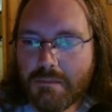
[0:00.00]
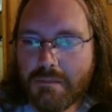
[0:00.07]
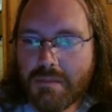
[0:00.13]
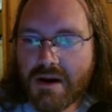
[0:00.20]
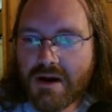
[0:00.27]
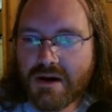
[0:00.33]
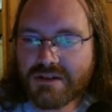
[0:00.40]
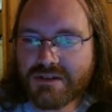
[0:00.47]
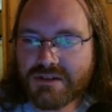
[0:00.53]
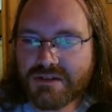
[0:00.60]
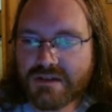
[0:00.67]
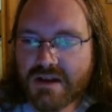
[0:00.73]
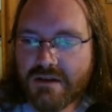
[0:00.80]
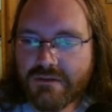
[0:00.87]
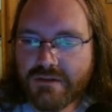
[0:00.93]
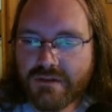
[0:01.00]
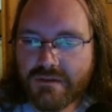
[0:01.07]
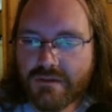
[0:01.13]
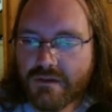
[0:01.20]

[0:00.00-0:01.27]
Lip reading: Bonkers. I would